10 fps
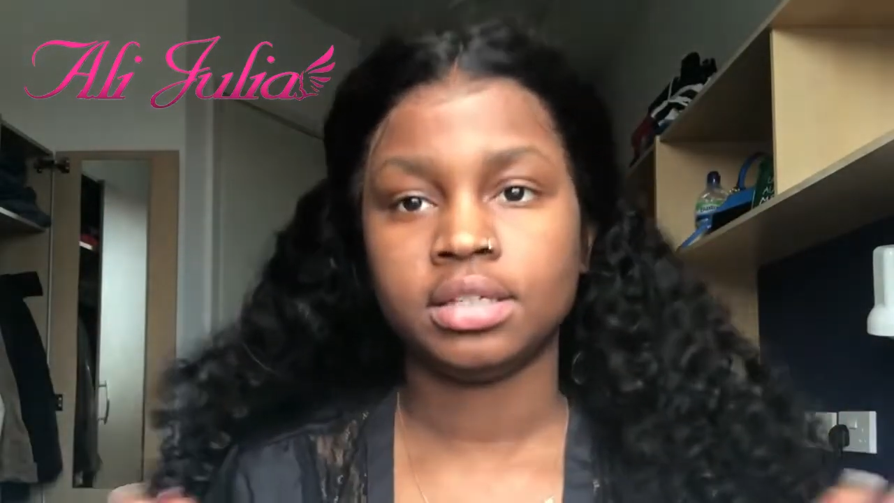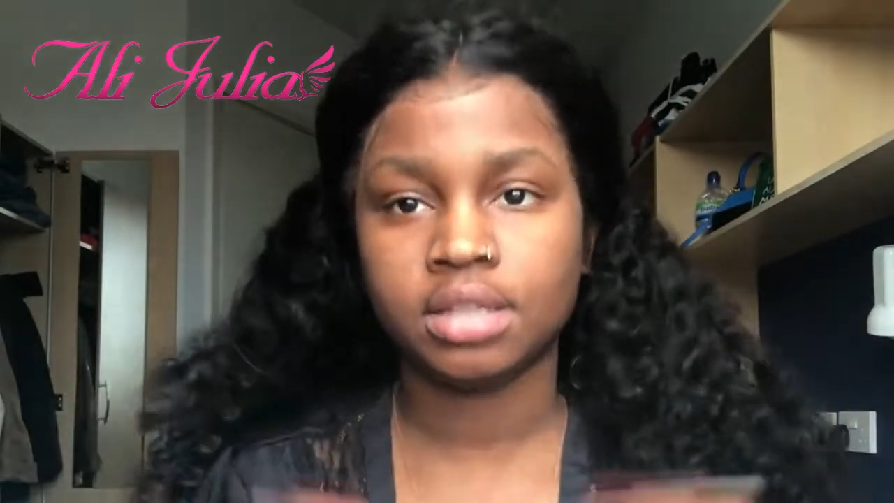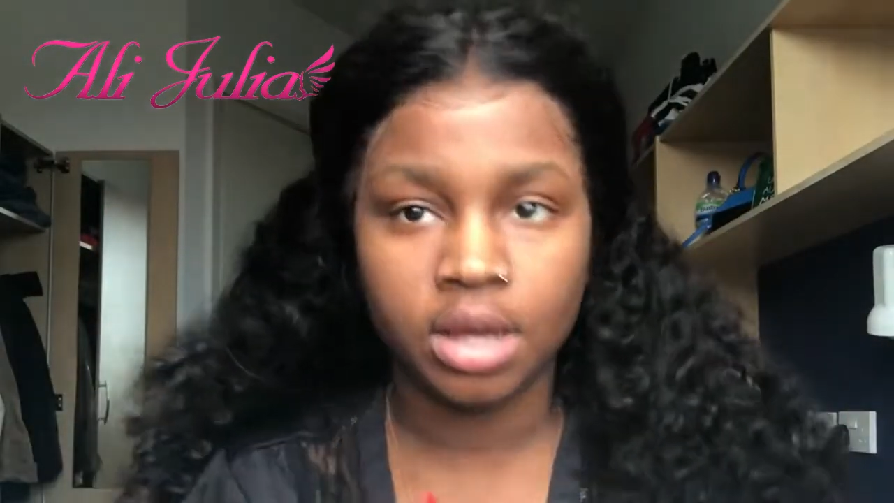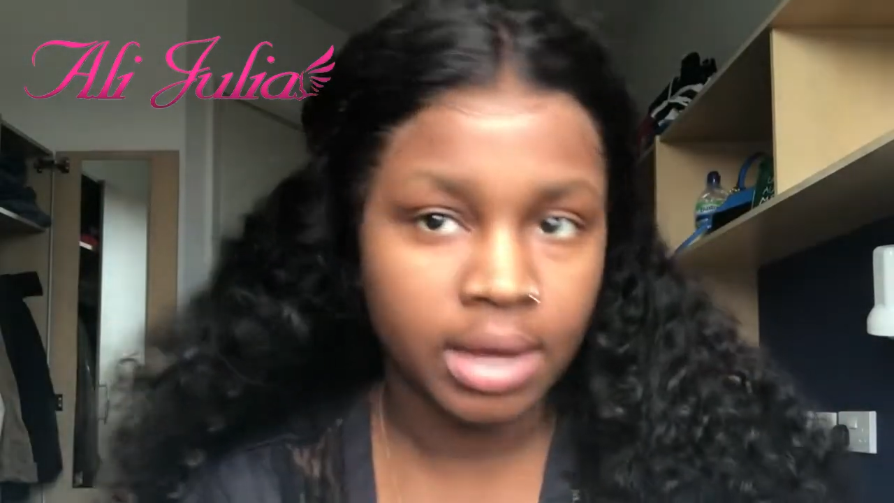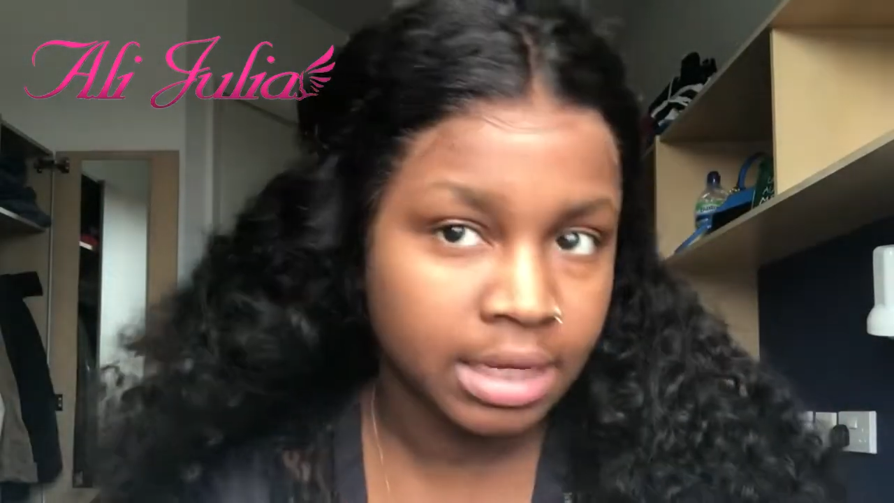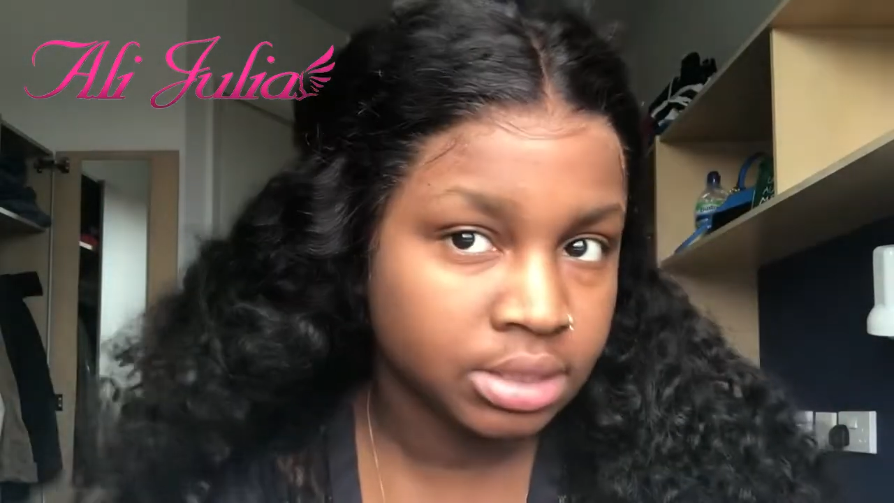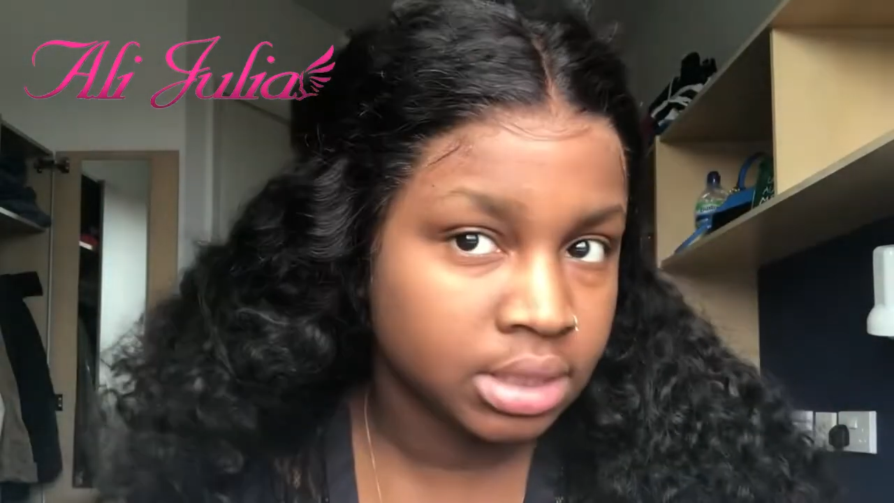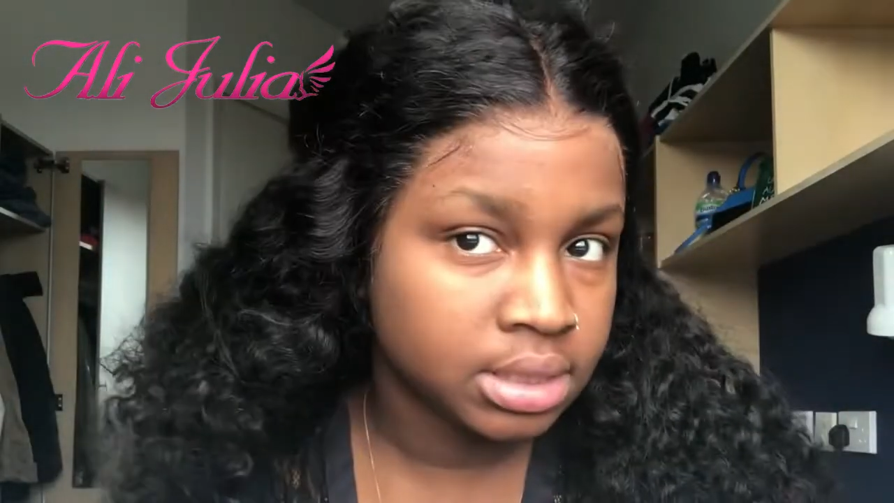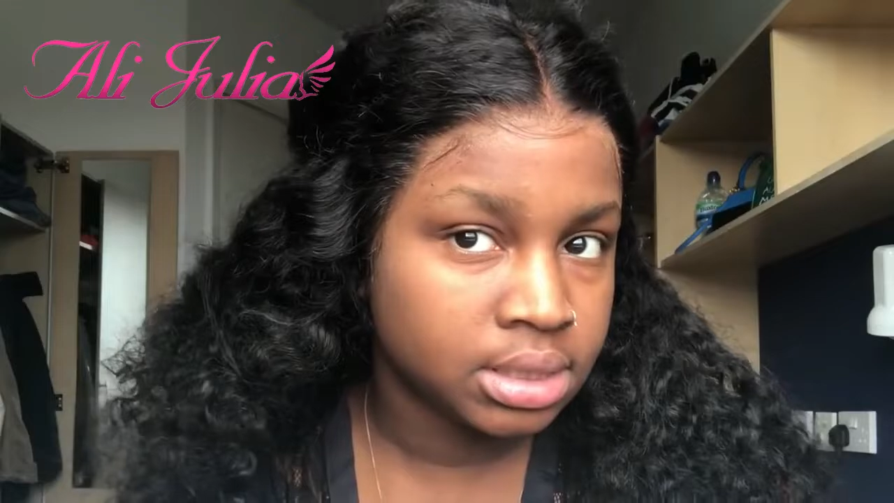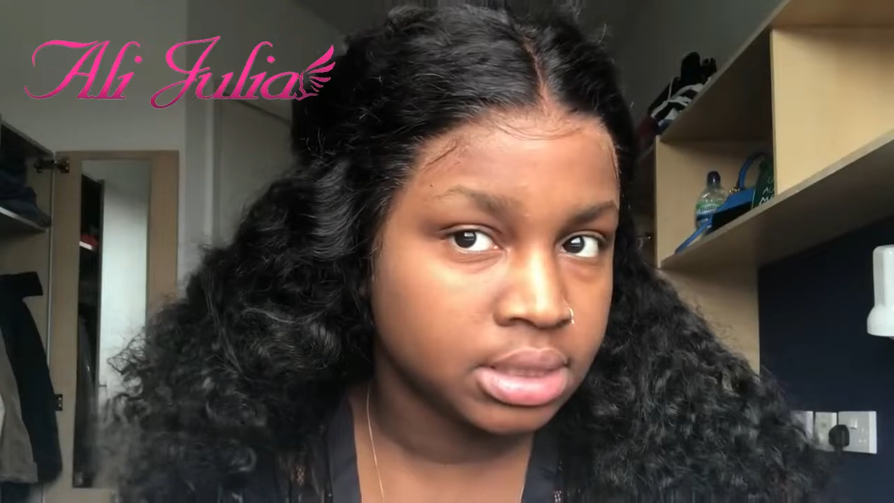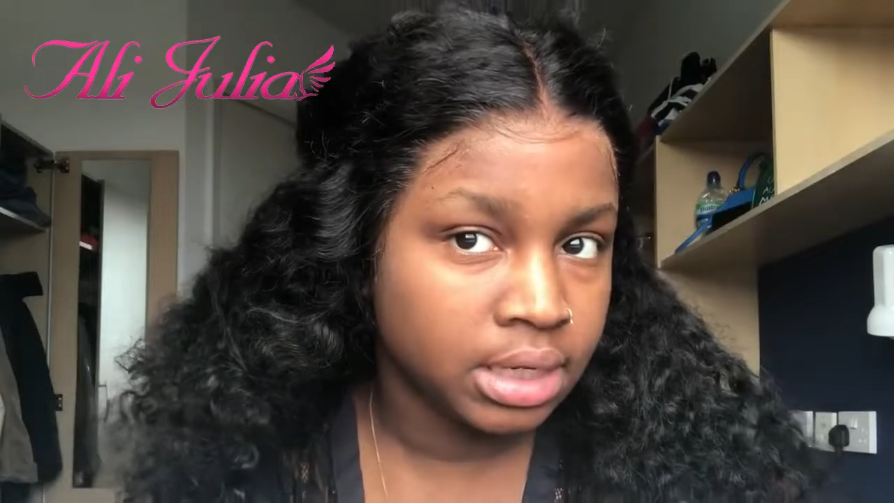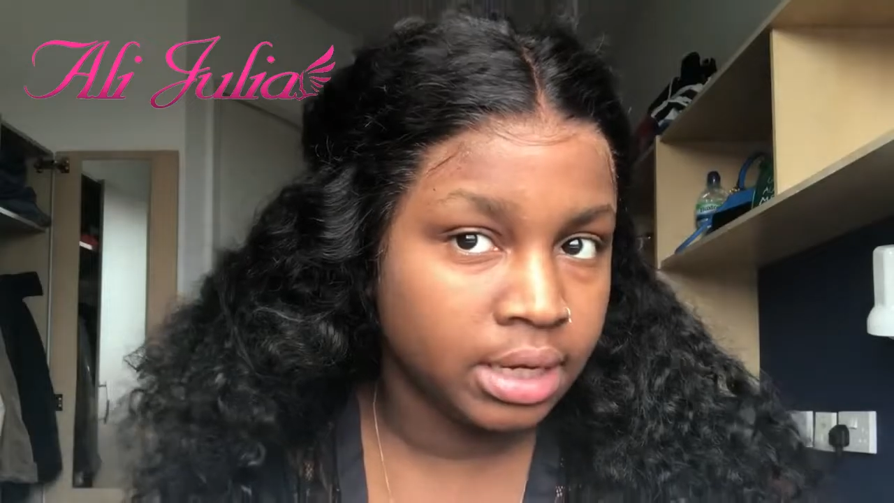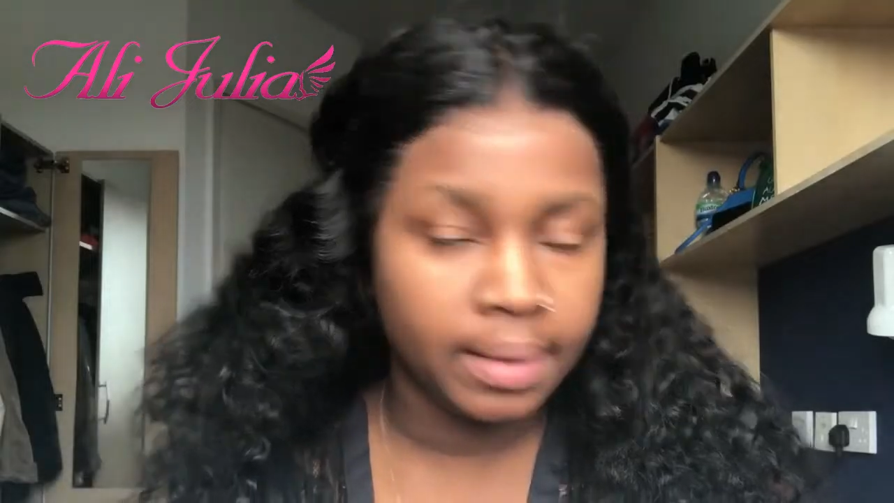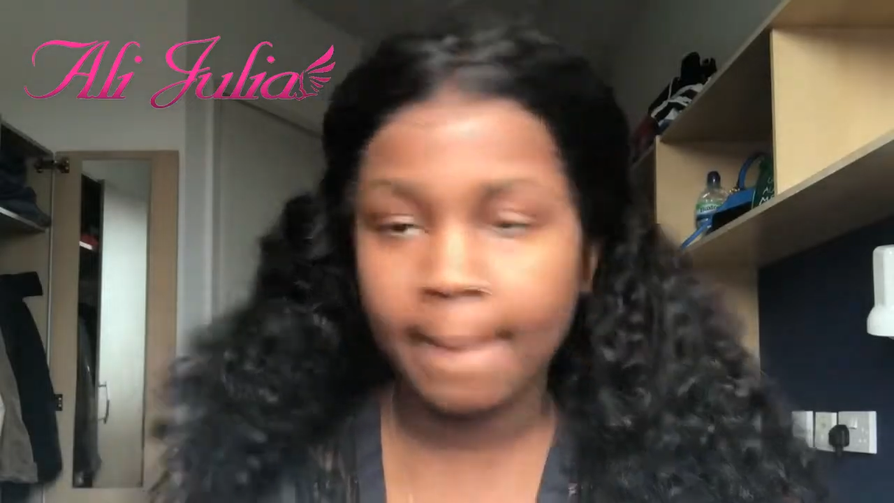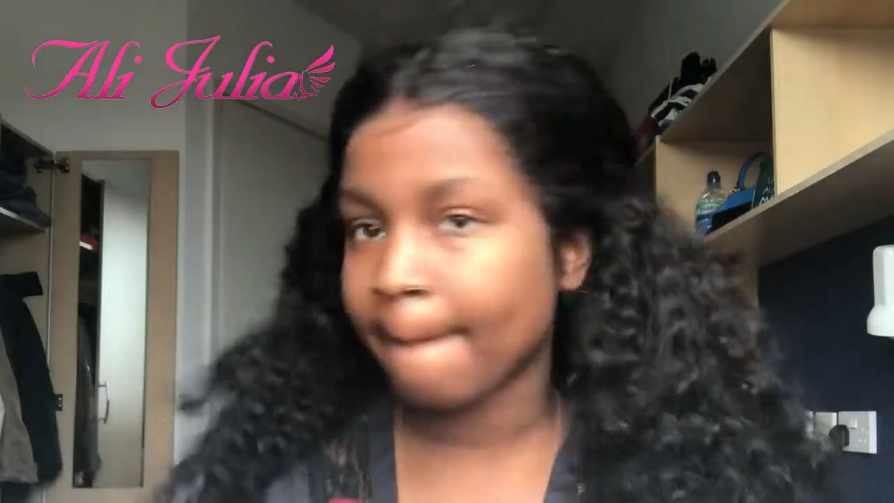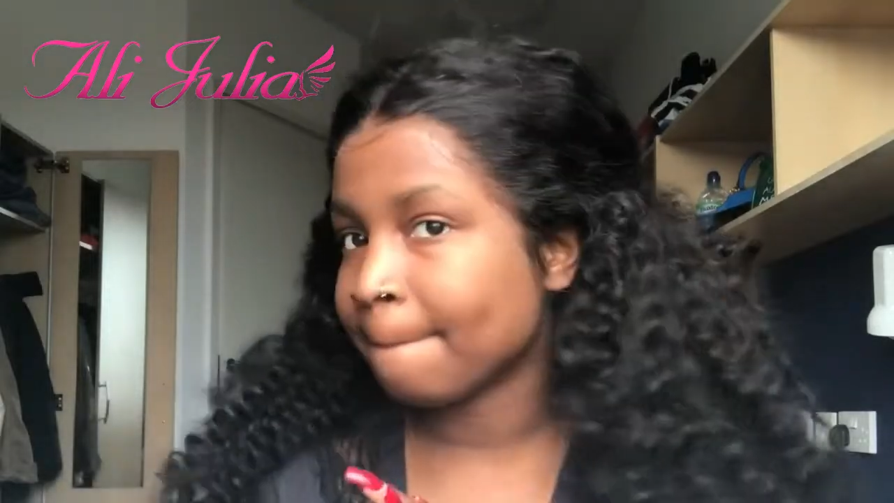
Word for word: So as you can see,